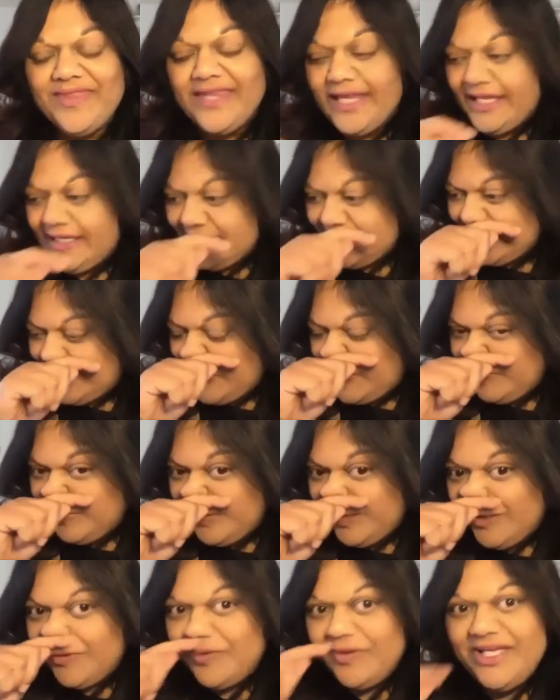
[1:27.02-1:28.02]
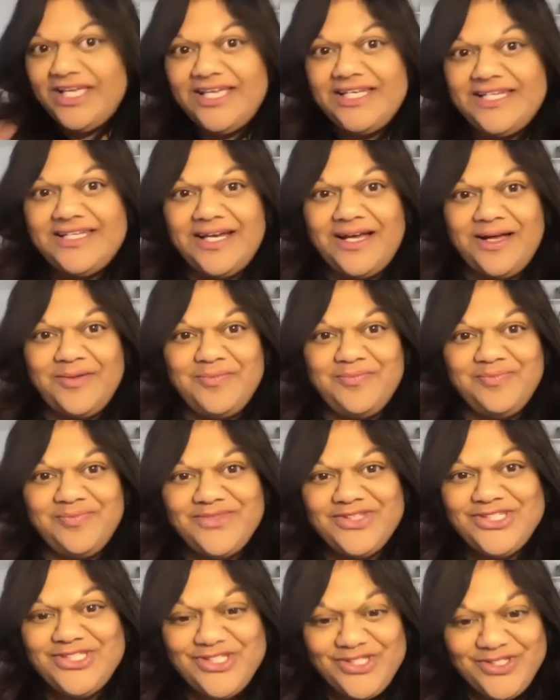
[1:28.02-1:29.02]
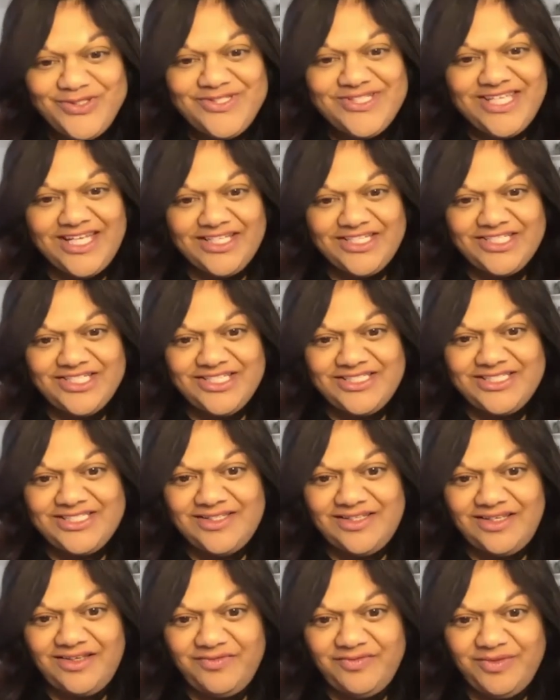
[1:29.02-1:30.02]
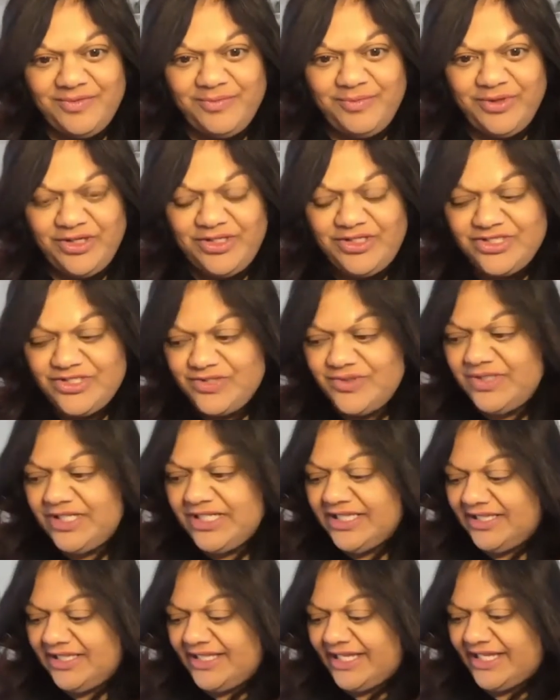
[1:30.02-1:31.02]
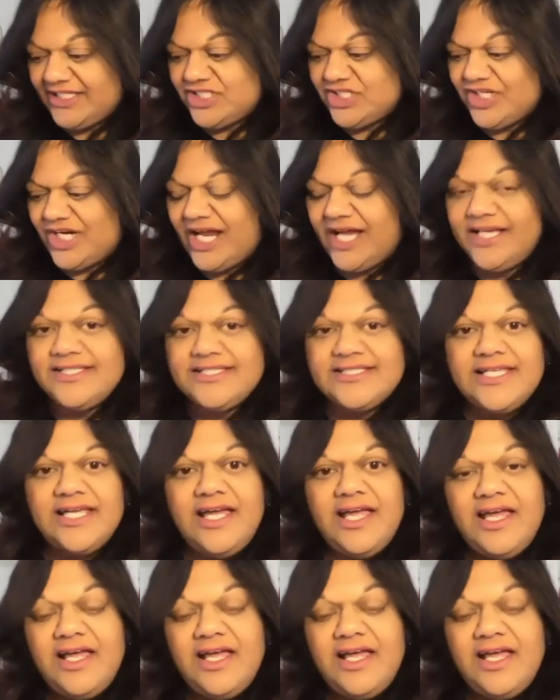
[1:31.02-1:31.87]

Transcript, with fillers: So I'm going to read um, two sections of the book, two little extracts.